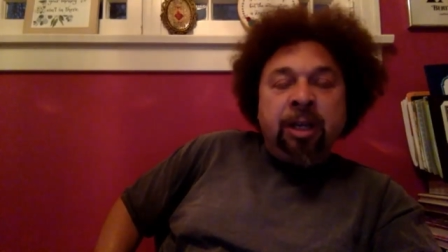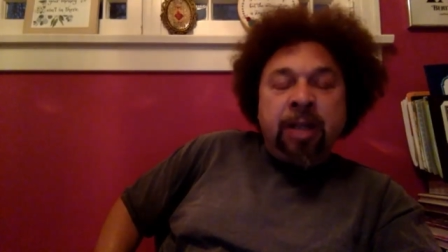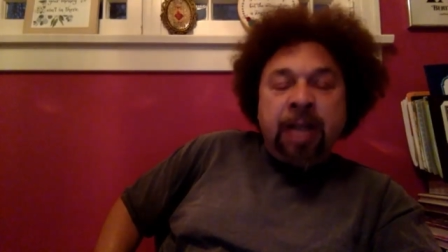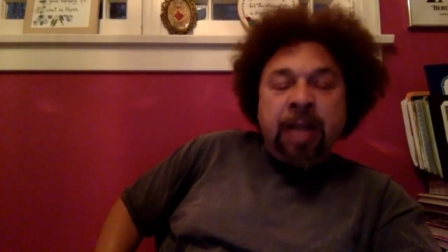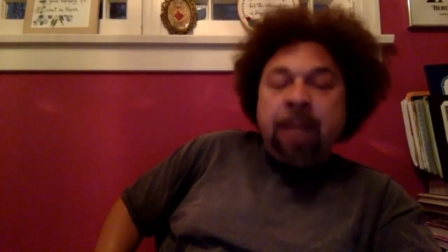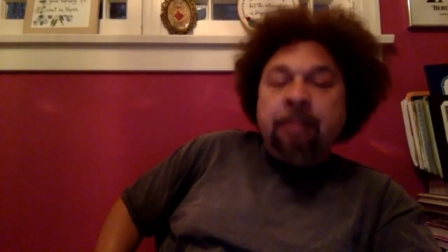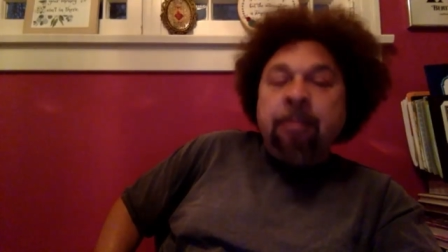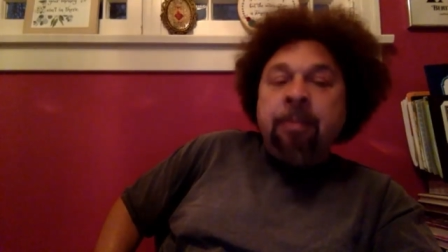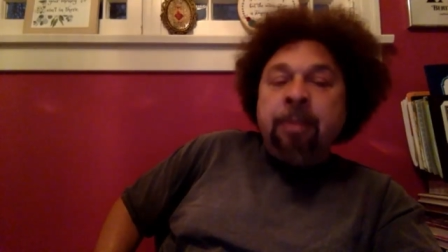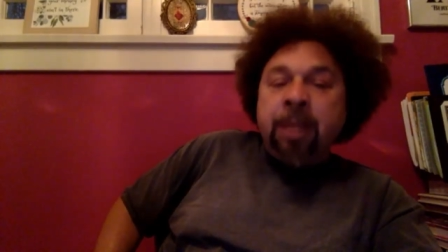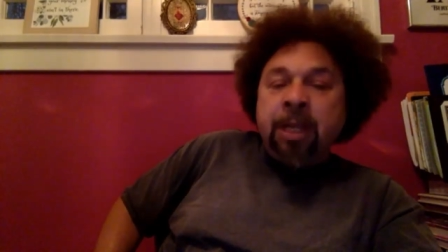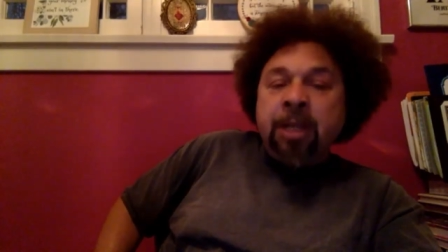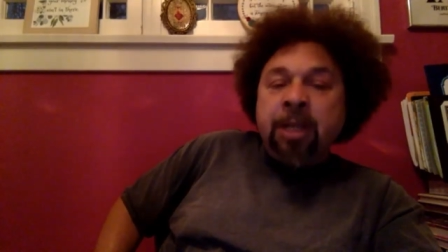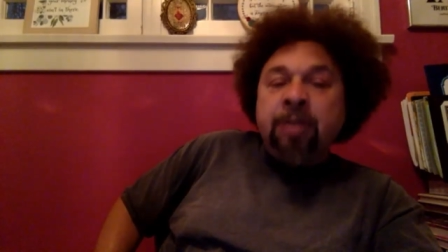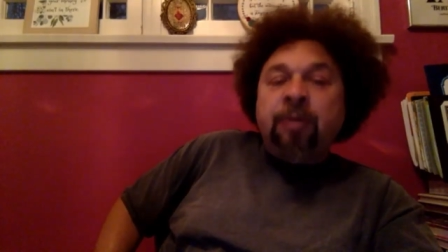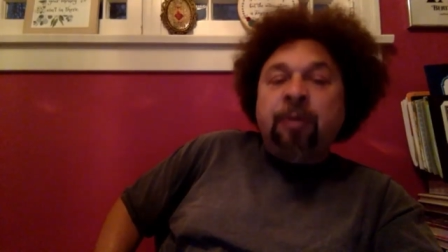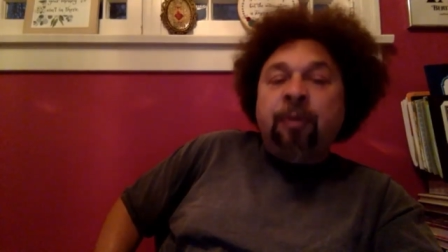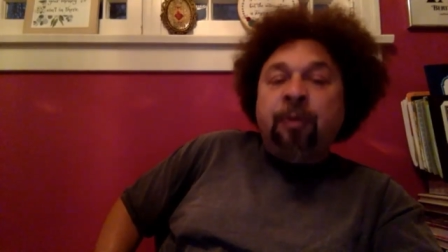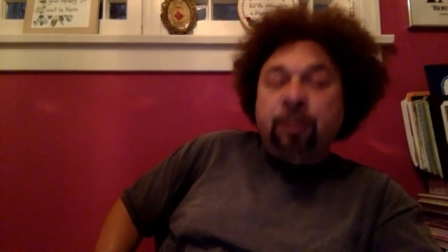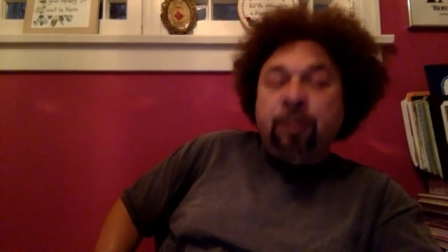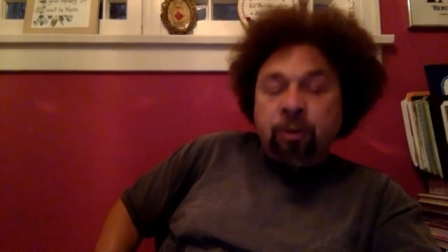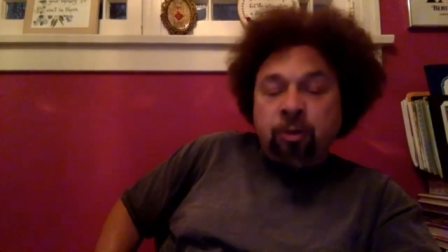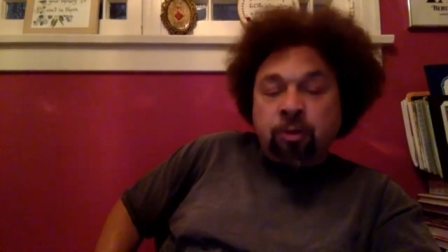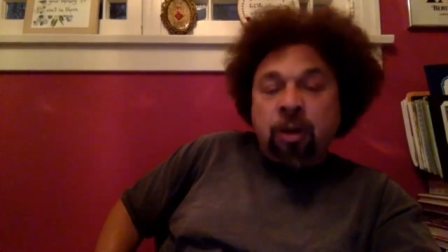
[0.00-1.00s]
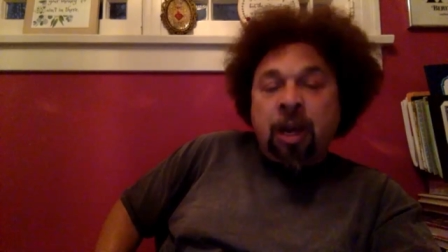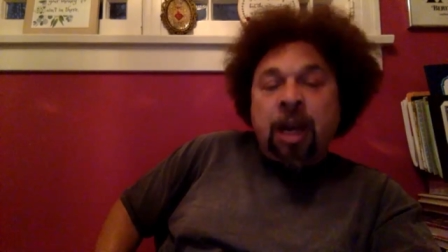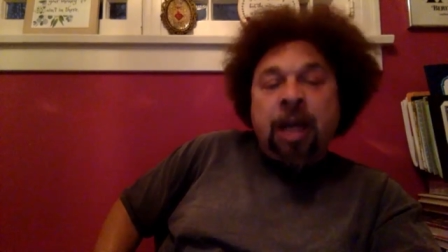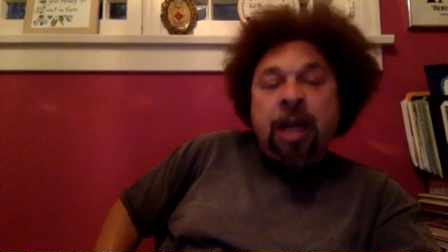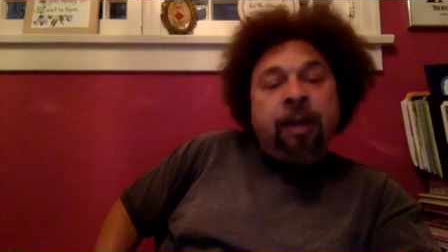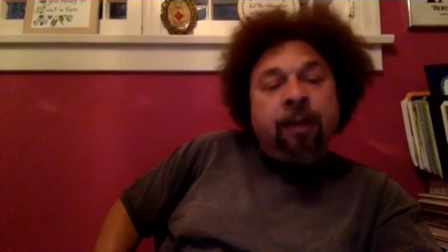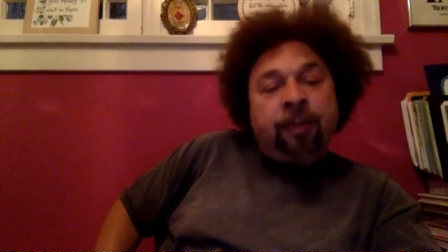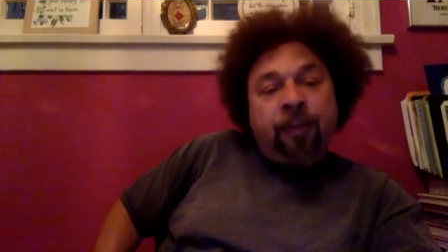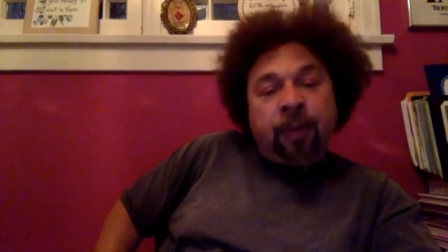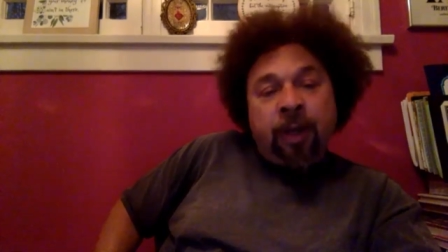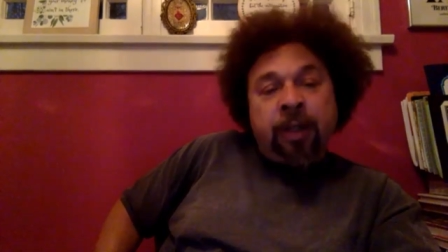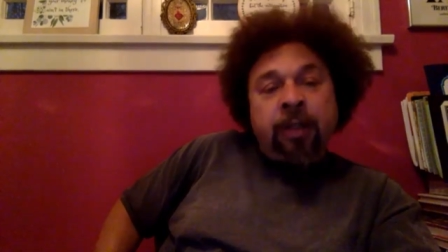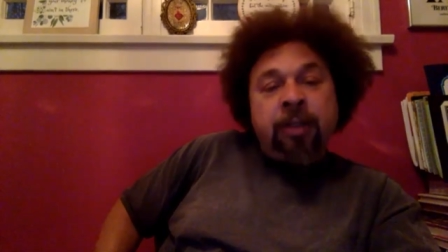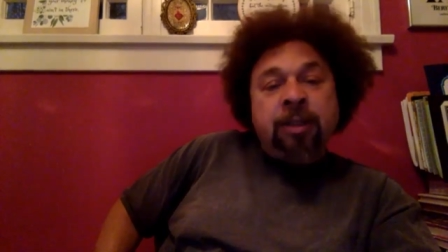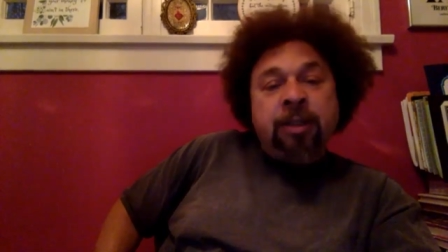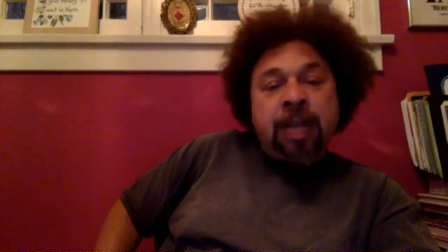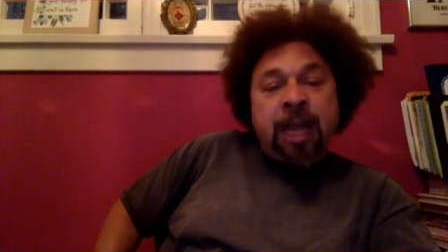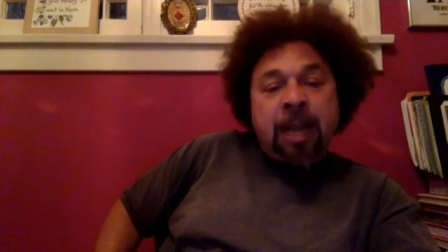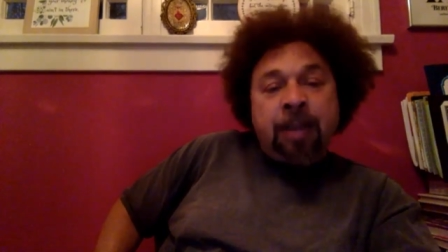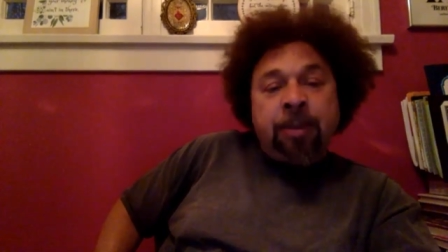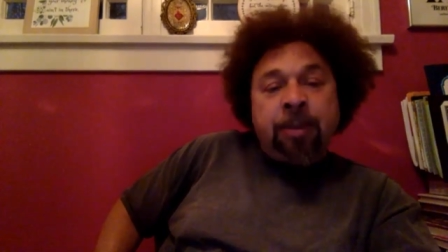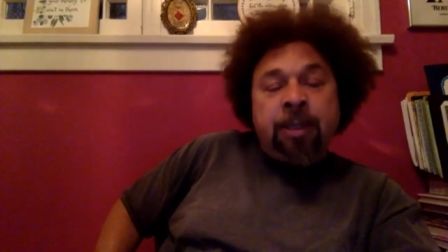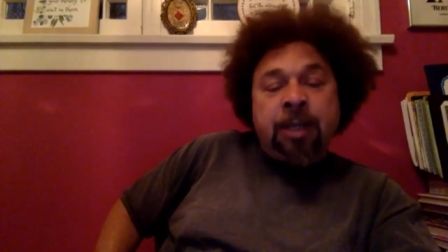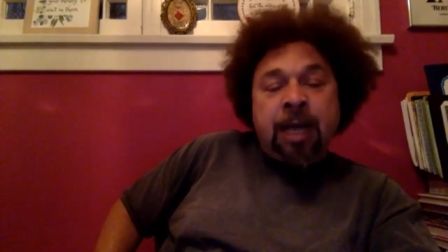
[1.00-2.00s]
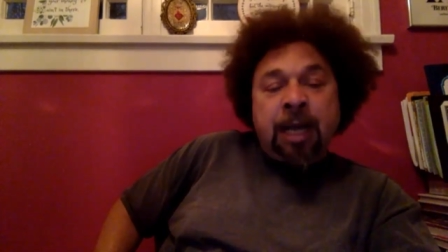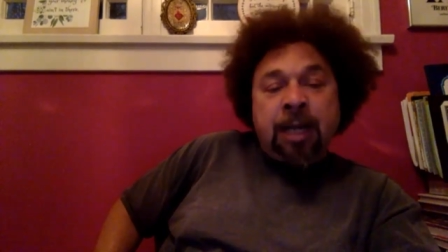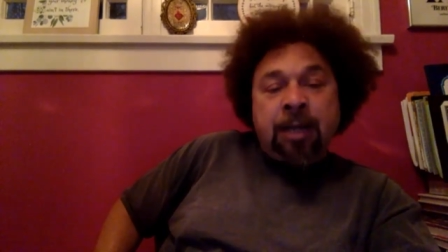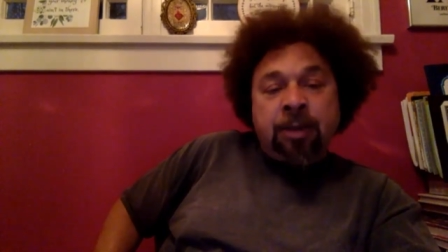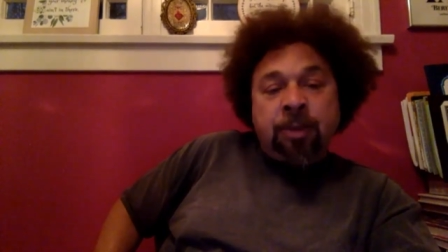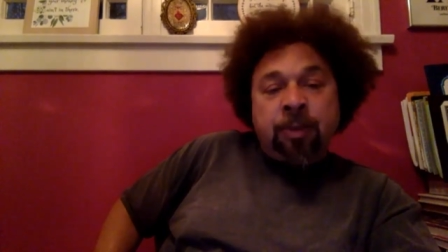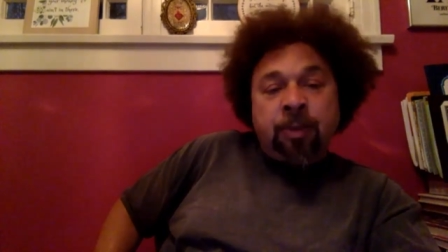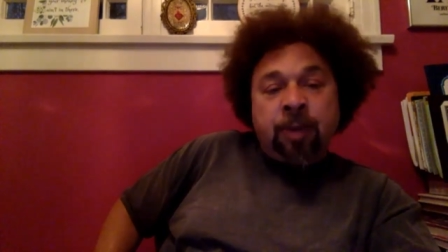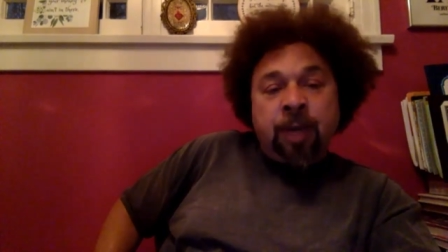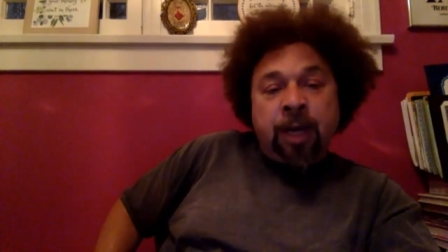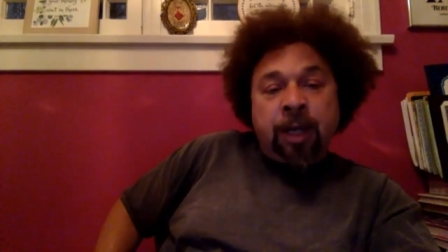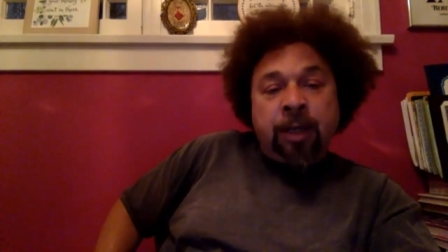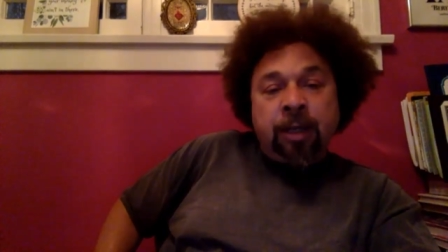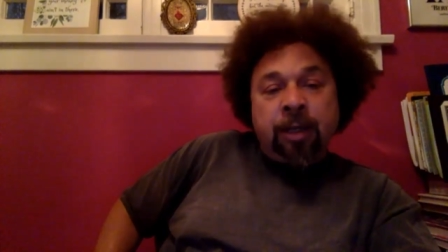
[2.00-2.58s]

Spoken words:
That he's trying to fucking sabotage him, right?